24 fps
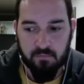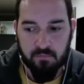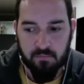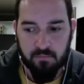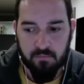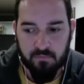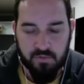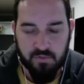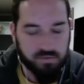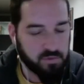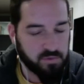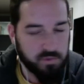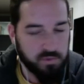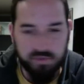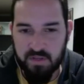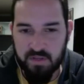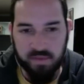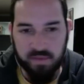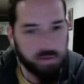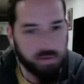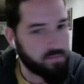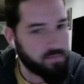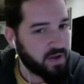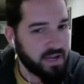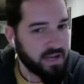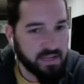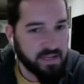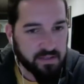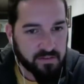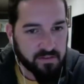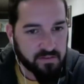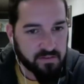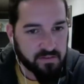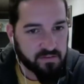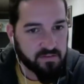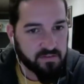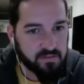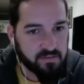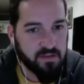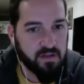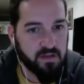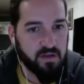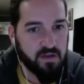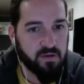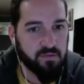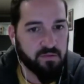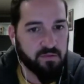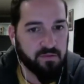just losing their minds, you
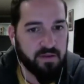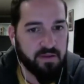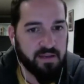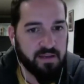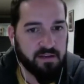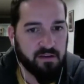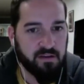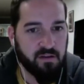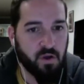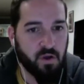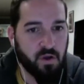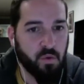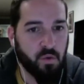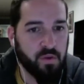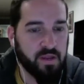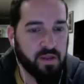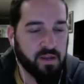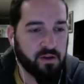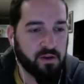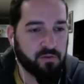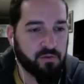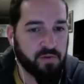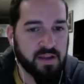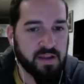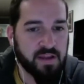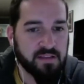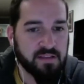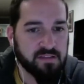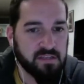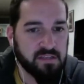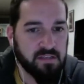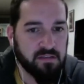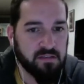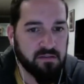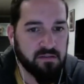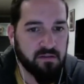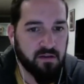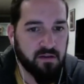know, and going crazy.